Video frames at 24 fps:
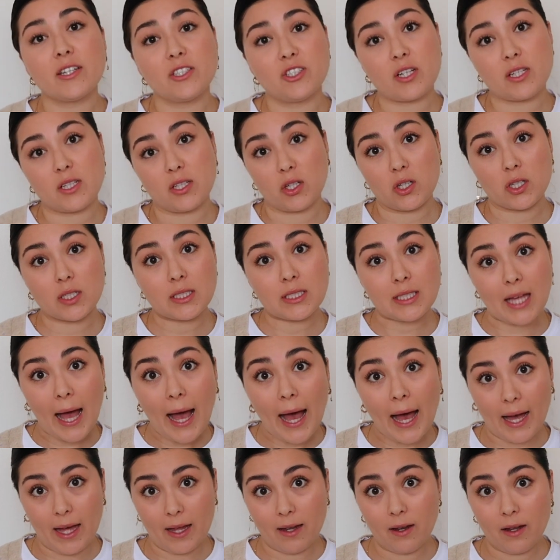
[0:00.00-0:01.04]
just looks
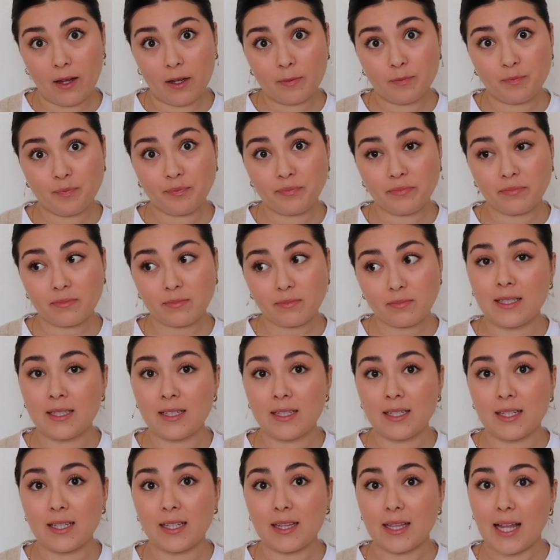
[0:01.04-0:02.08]
sad.
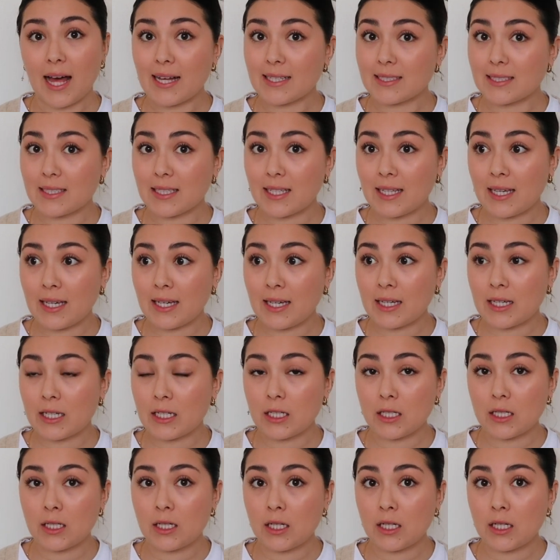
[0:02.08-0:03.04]
Lastly,